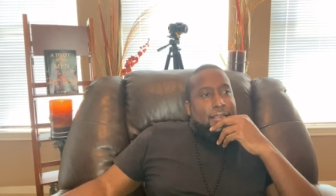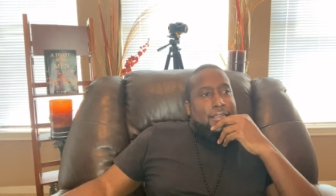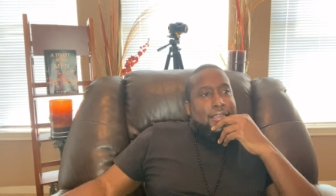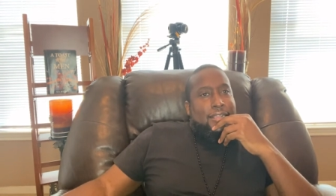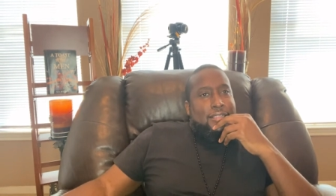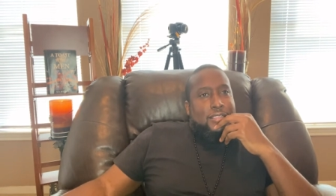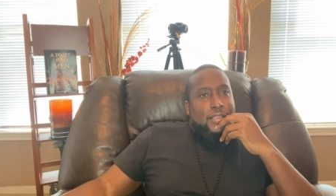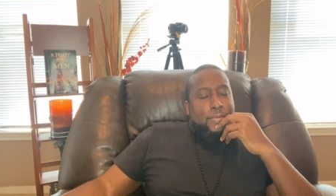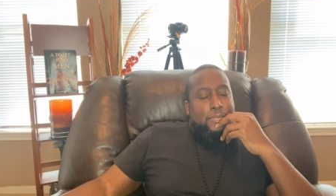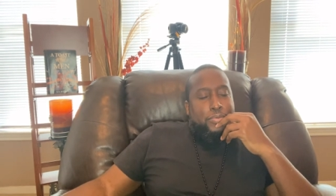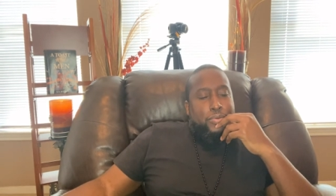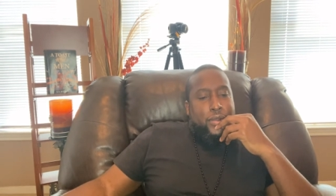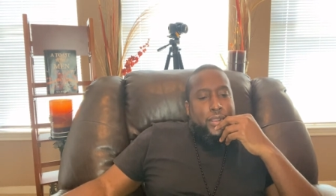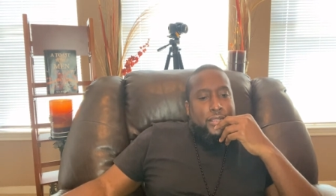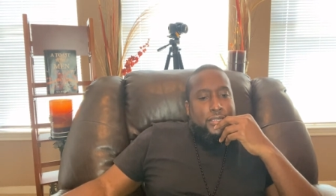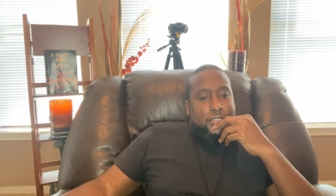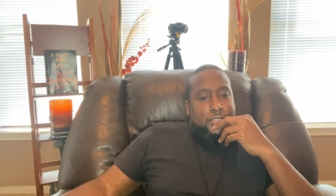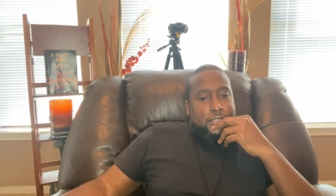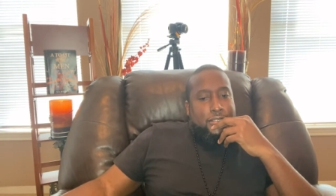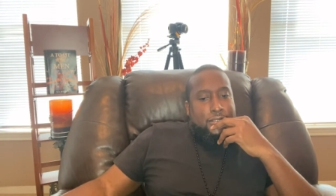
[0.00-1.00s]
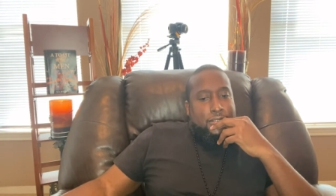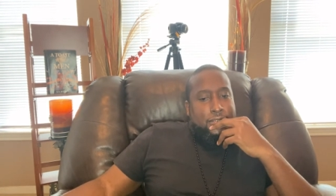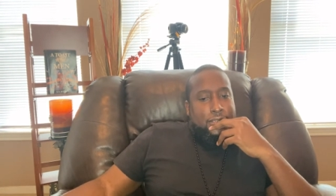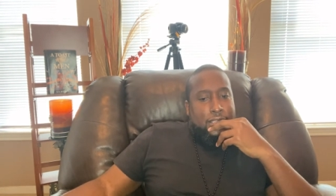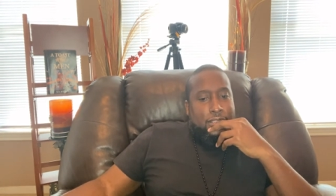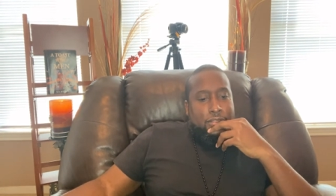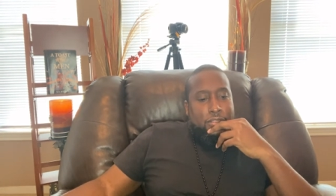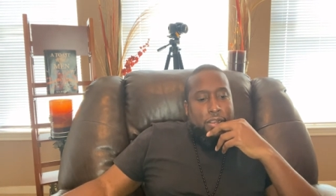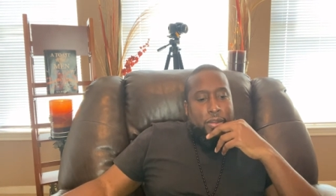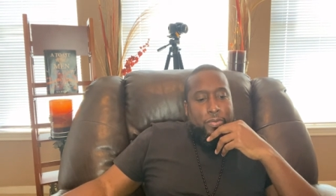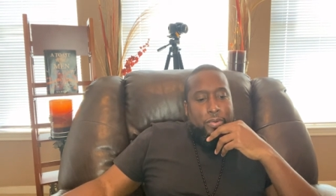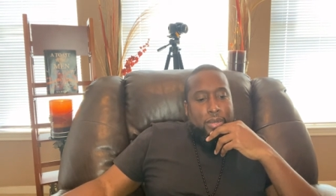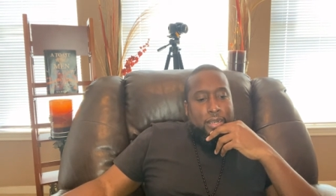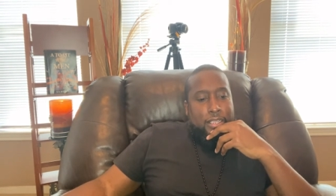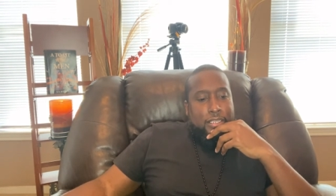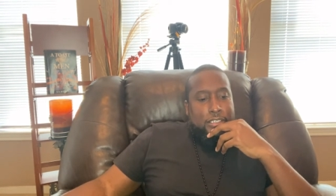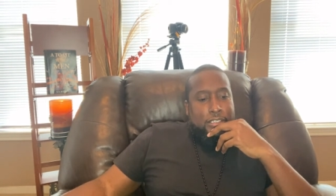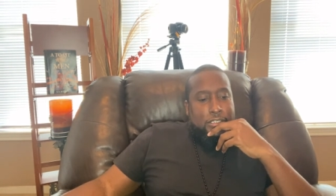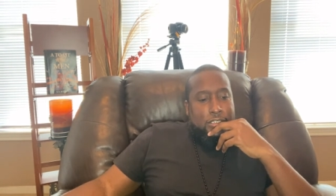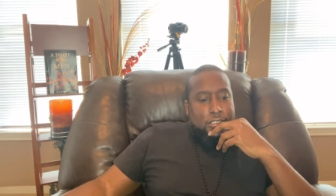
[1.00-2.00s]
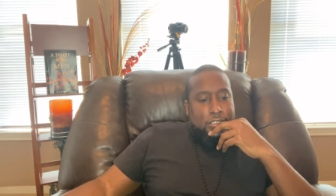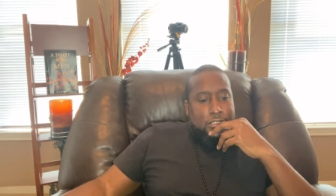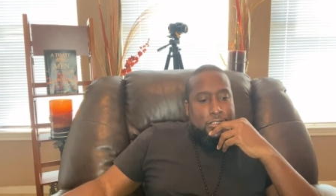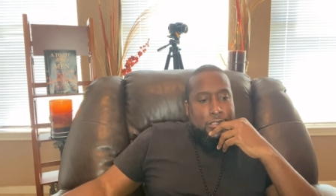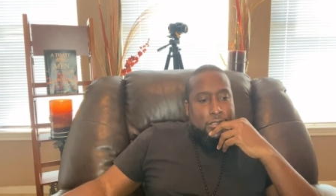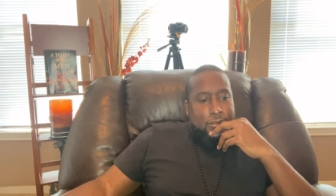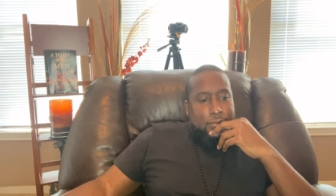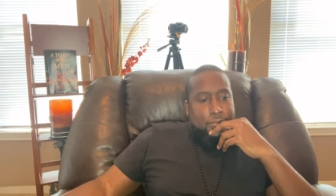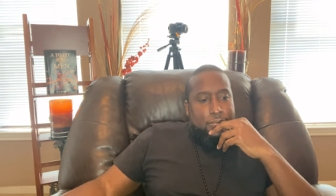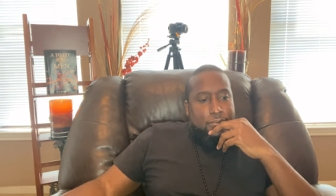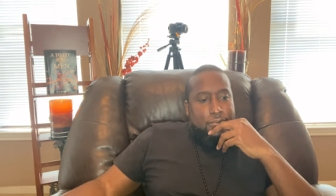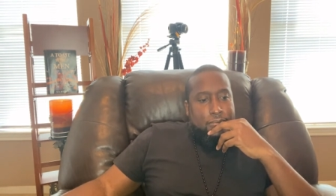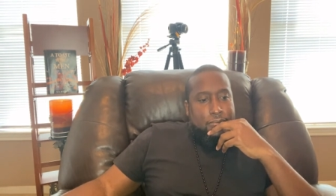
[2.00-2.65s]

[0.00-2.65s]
got the impression in their relationship,